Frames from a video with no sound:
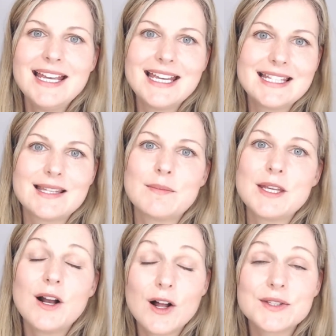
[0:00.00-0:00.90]
is something
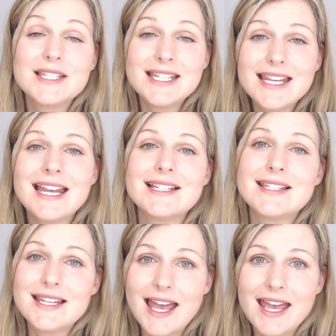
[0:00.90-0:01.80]
called
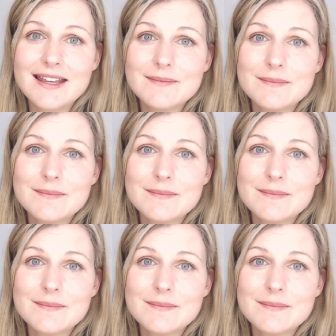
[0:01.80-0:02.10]
THCA.